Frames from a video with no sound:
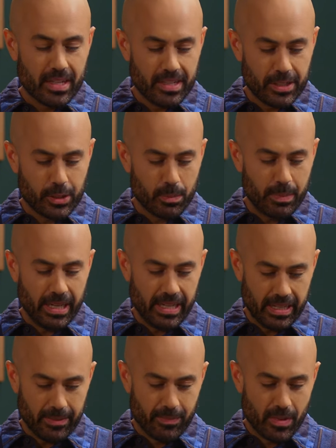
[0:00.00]

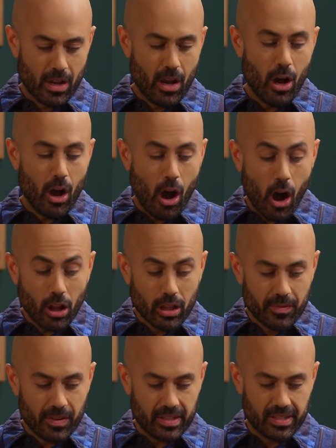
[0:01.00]
disobedient. All
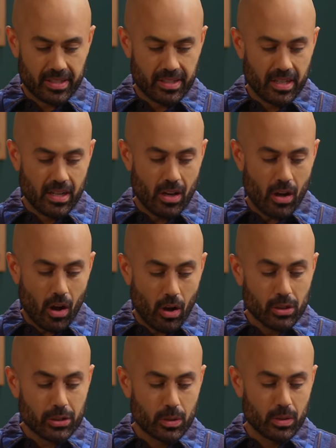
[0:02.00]
of us
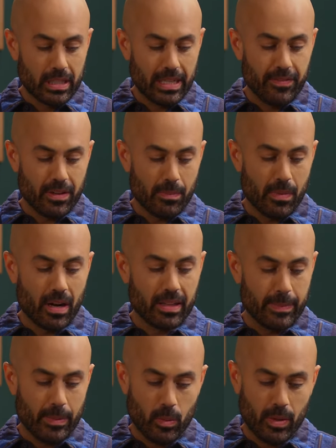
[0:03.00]
also lived among
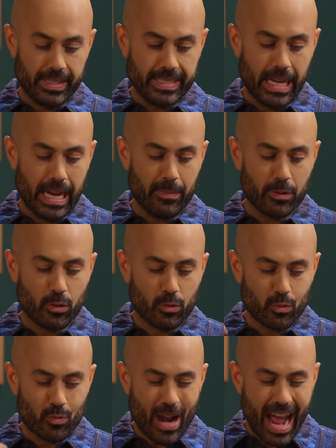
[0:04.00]
them at one time, mm.
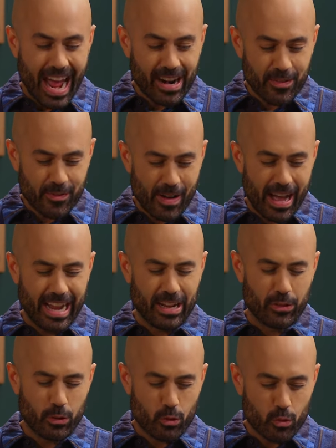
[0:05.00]

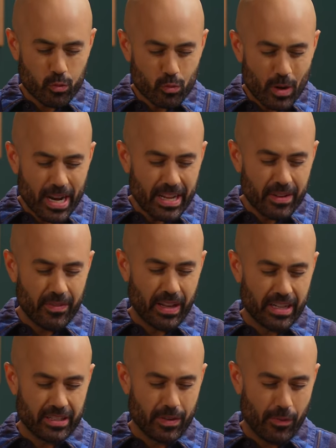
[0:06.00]
gratifying the
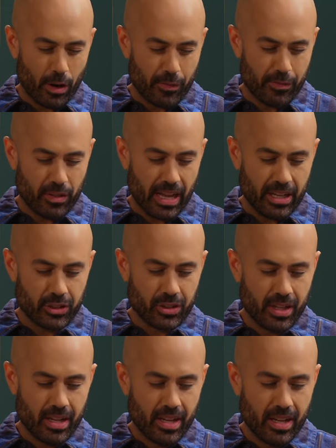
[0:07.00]
cravings of our flesh
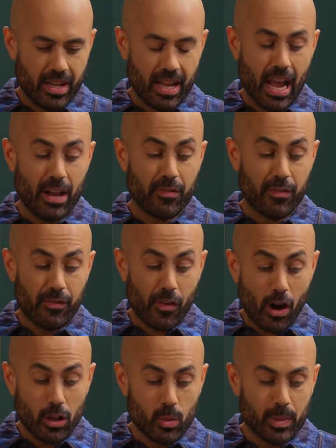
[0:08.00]
and
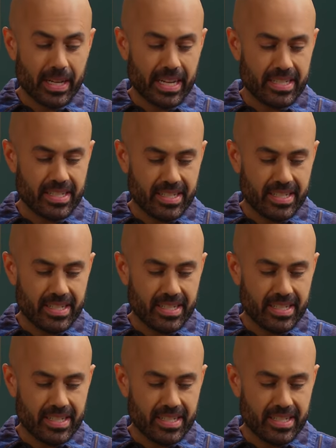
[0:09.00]
following its